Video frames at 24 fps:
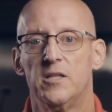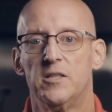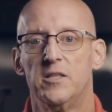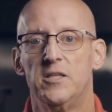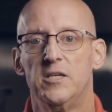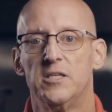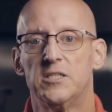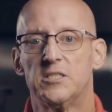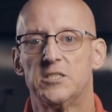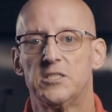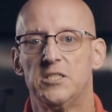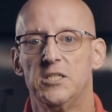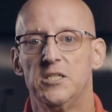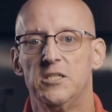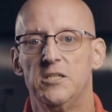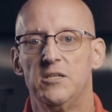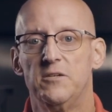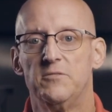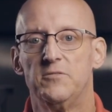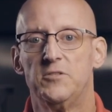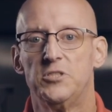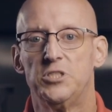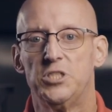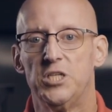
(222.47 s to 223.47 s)
The extent
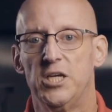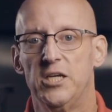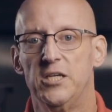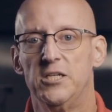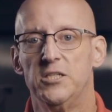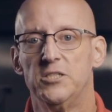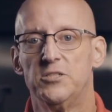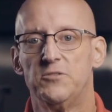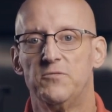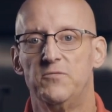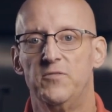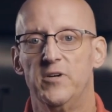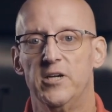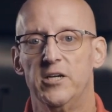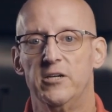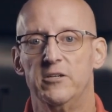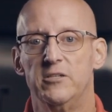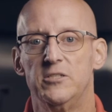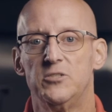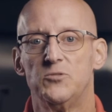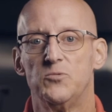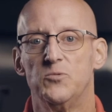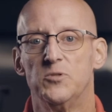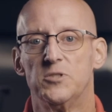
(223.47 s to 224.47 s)
of the change
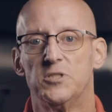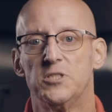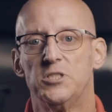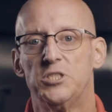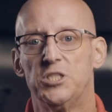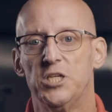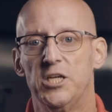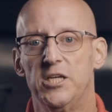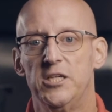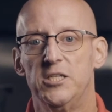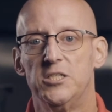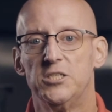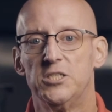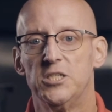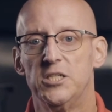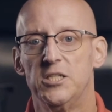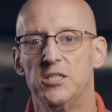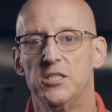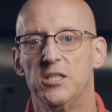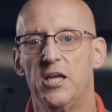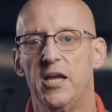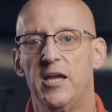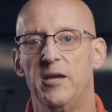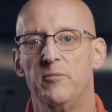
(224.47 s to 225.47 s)
varies with change
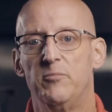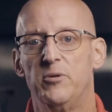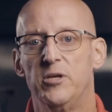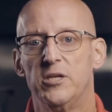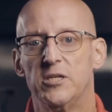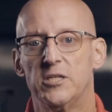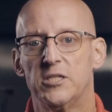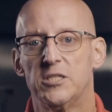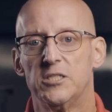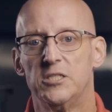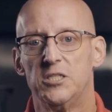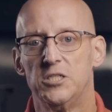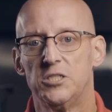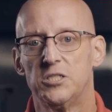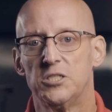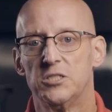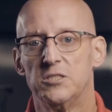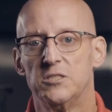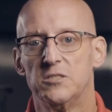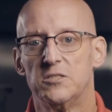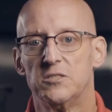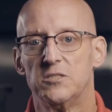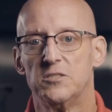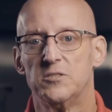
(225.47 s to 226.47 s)
in the ambient
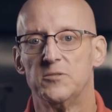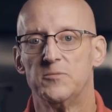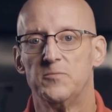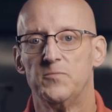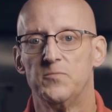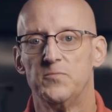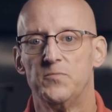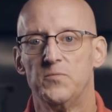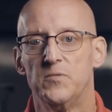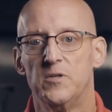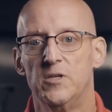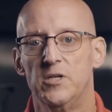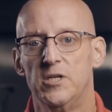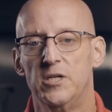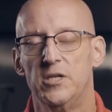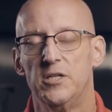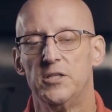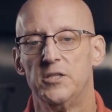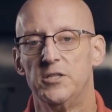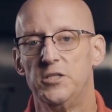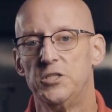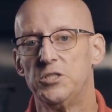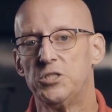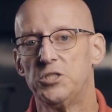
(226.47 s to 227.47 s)
conditions.
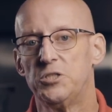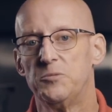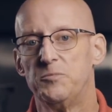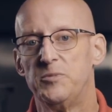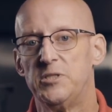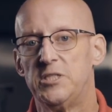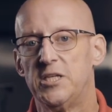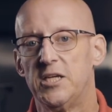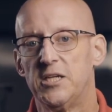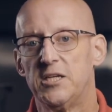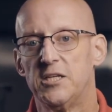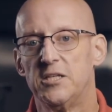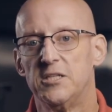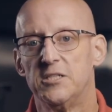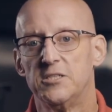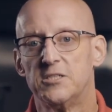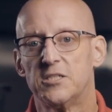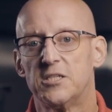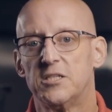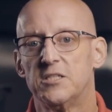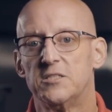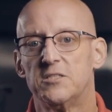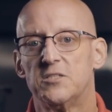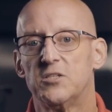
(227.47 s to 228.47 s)
This should be taken
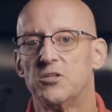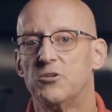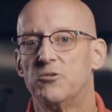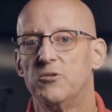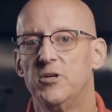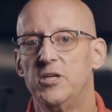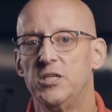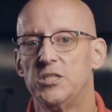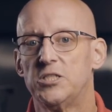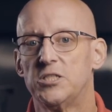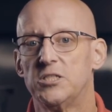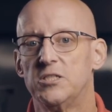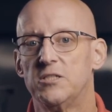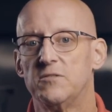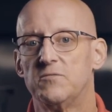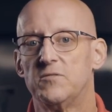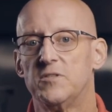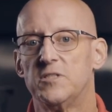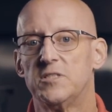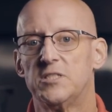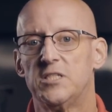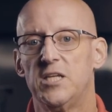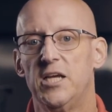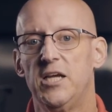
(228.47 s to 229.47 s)
into consideration if
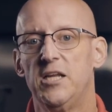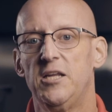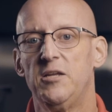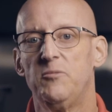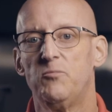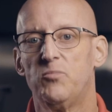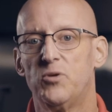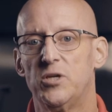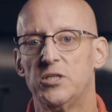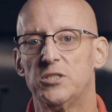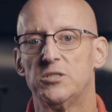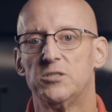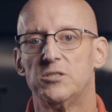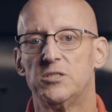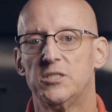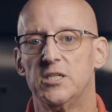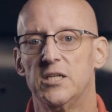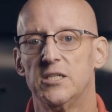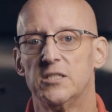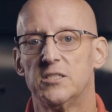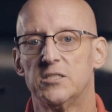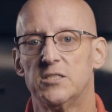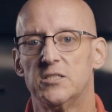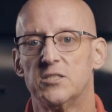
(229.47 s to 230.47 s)
the standing pressure
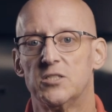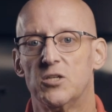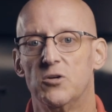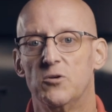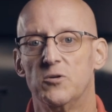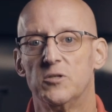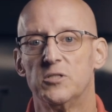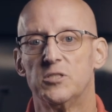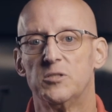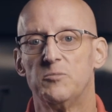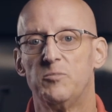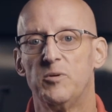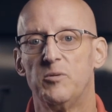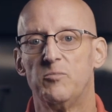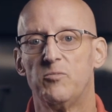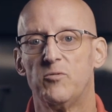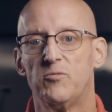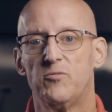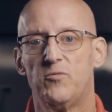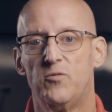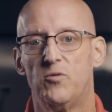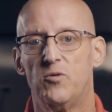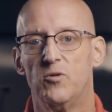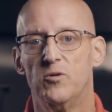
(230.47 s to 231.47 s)
test is going to be
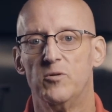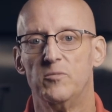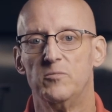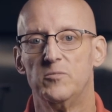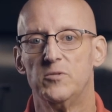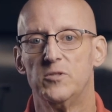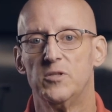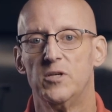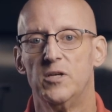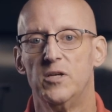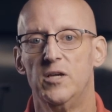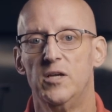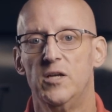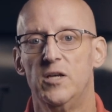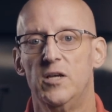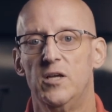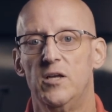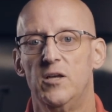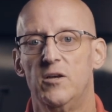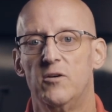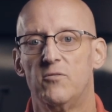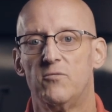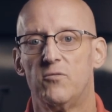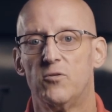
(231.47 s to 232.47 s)
performed
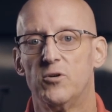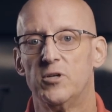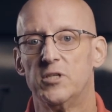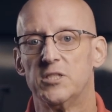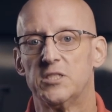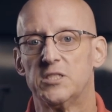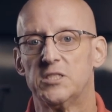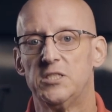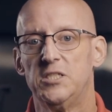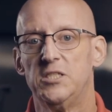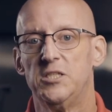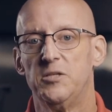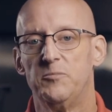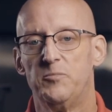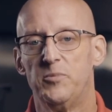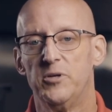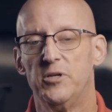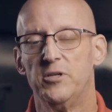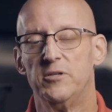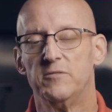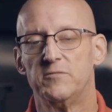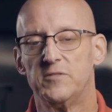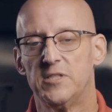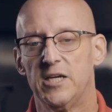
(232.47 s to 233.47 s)
for an extended
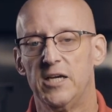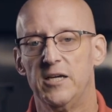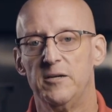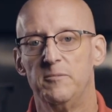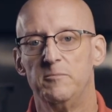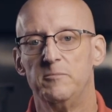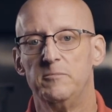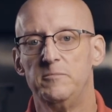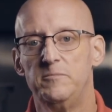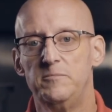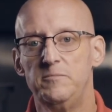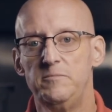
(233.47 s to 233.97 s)
period of time.